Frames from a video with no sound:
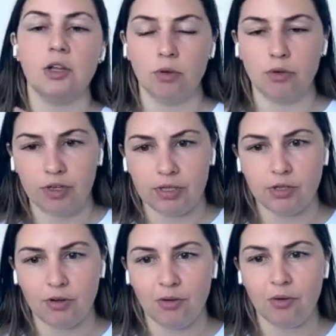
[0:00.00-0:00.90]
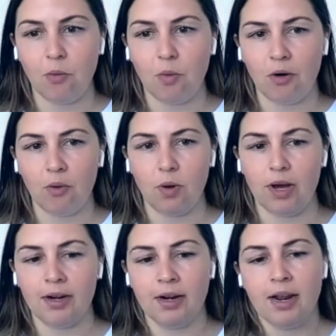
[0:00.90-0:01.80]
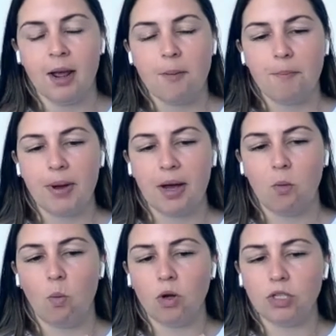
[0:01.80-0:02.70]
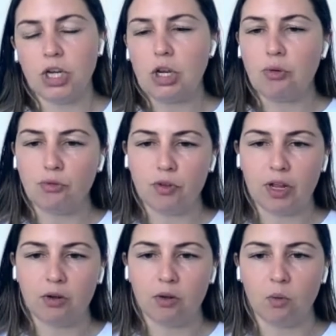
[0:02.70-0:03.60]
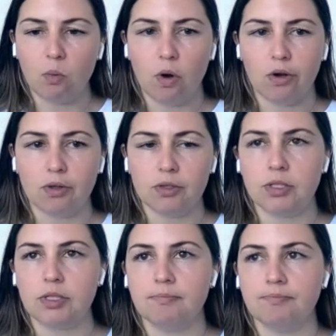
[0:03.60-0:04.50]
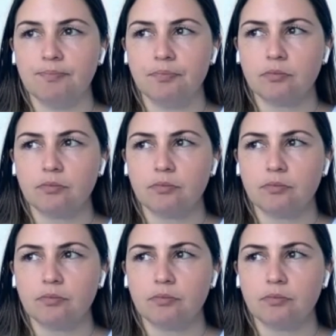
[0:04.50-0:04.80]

You moved into one-on-one, but what do you feel was